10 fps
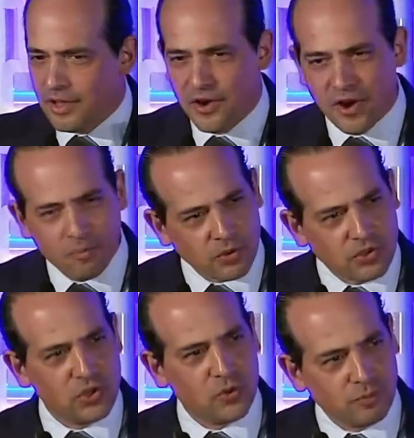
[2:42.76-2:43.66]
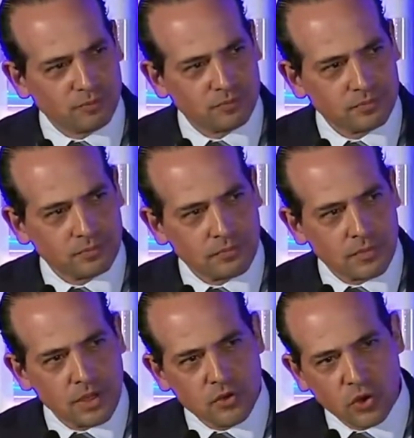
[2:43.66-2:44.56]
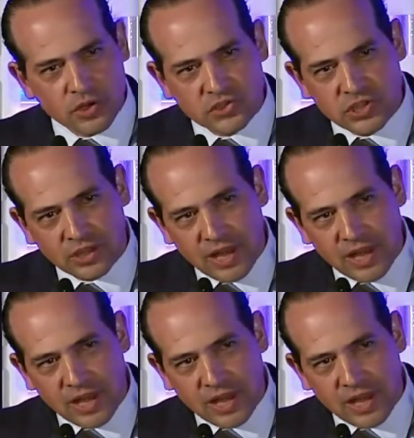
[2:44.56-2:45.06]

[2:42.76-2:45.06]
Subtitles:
Number two, you're going to see a